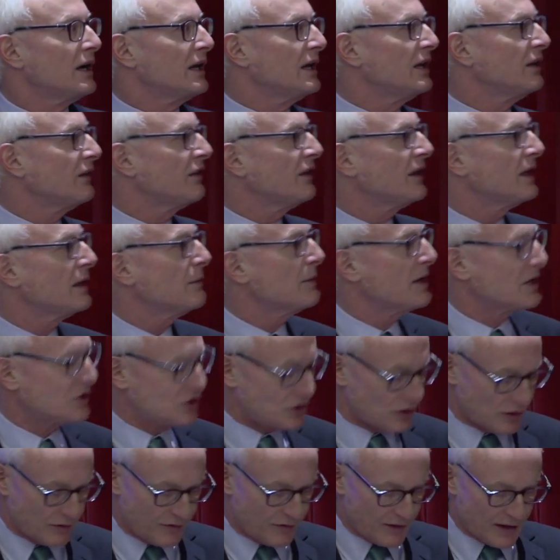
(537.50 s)
in thinking about
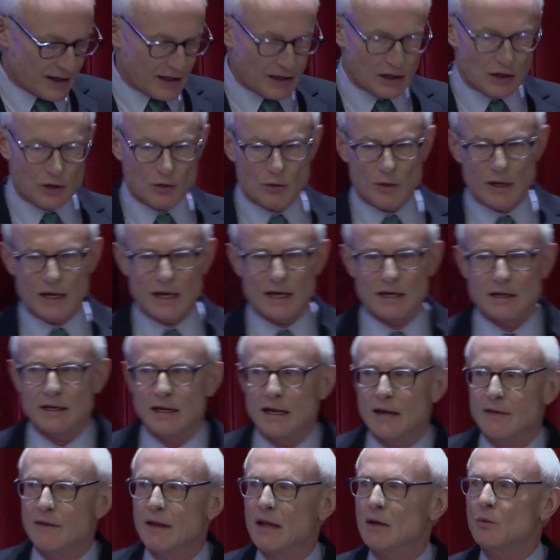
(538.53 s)
shared value,
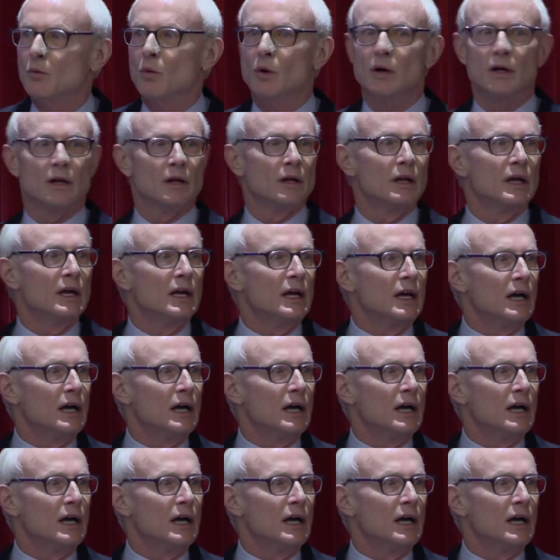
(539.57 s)
and then we'll